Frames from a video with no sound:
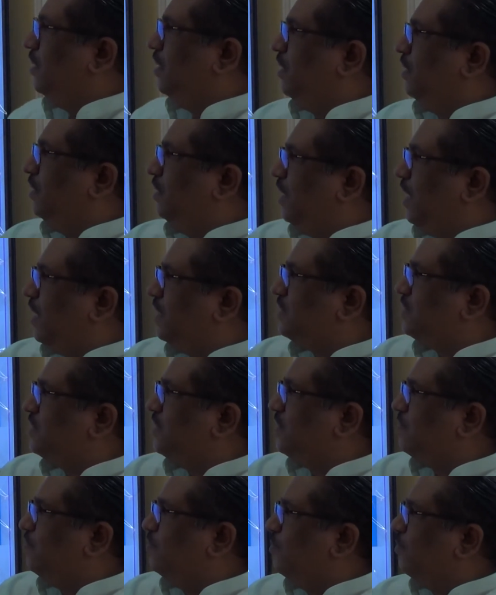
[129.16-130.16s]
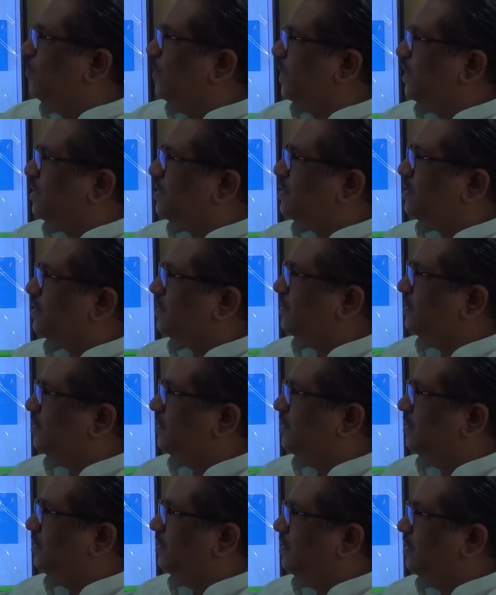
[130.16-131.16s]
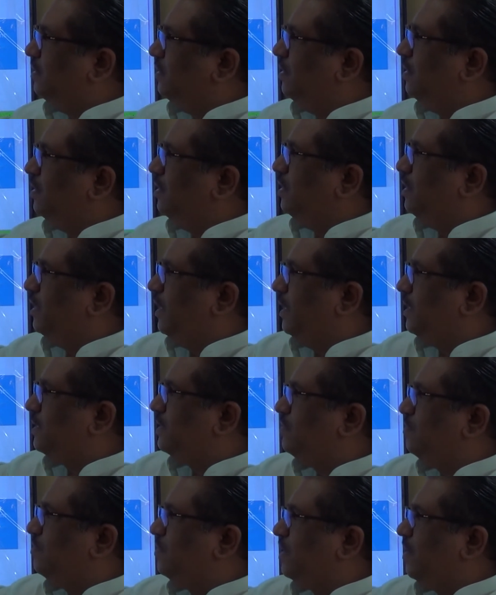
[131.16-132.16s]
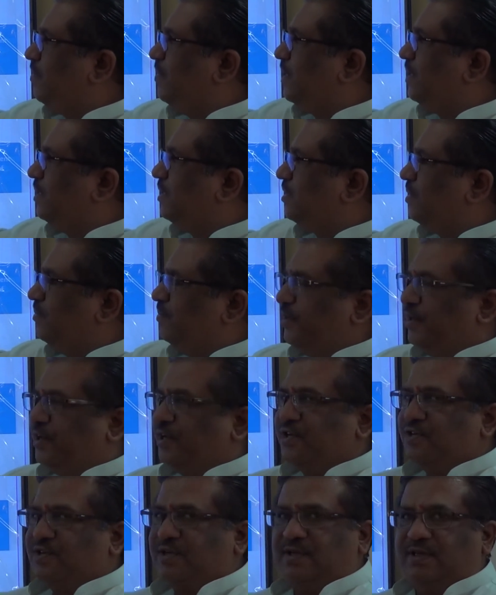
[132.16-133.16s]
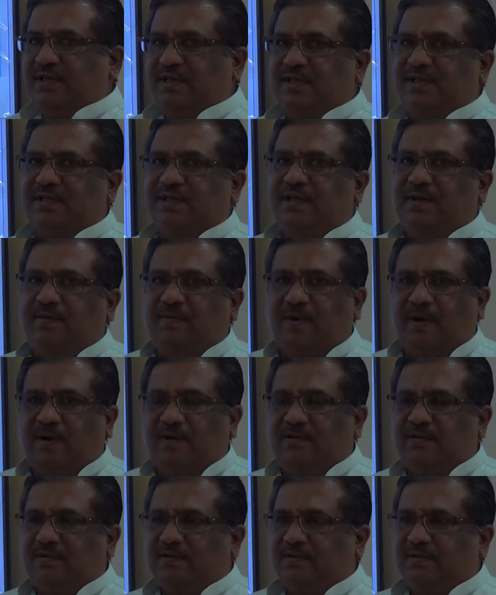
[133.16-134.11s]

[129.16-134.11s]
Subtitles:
Nastic movements, electrochemical communication is involved,